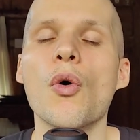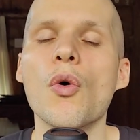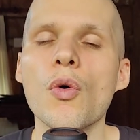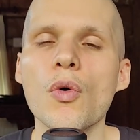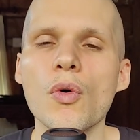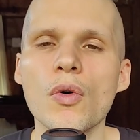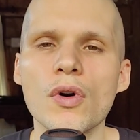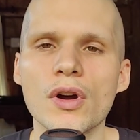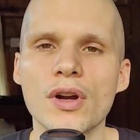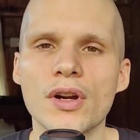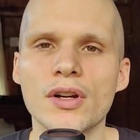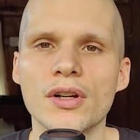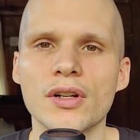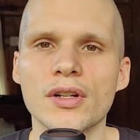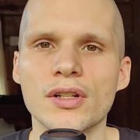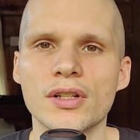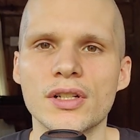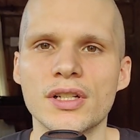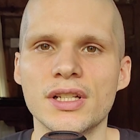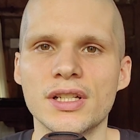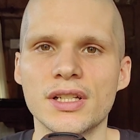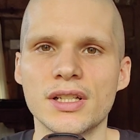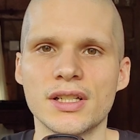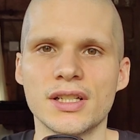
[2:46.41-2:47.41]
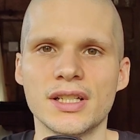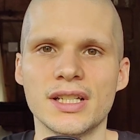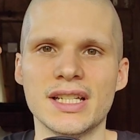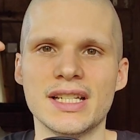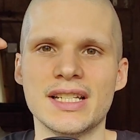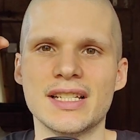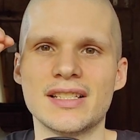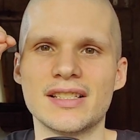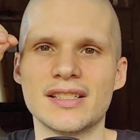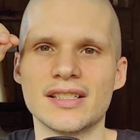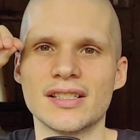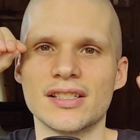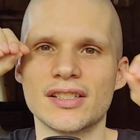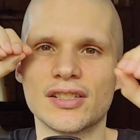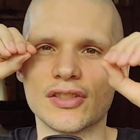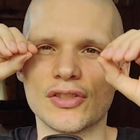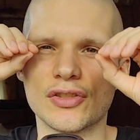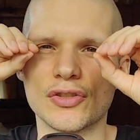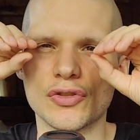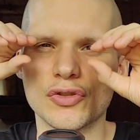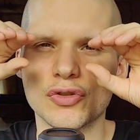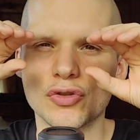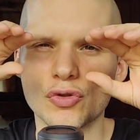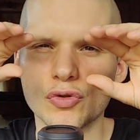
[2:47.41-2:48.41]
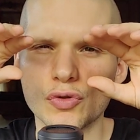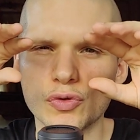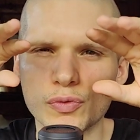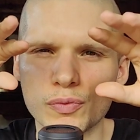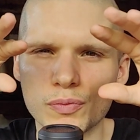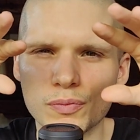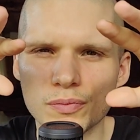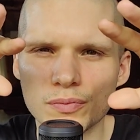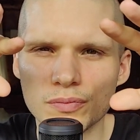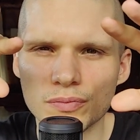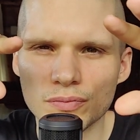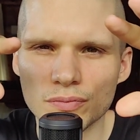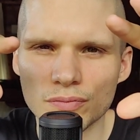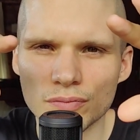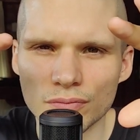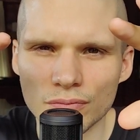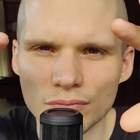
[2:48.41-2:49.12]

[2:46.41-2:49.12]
Or it's a zoom.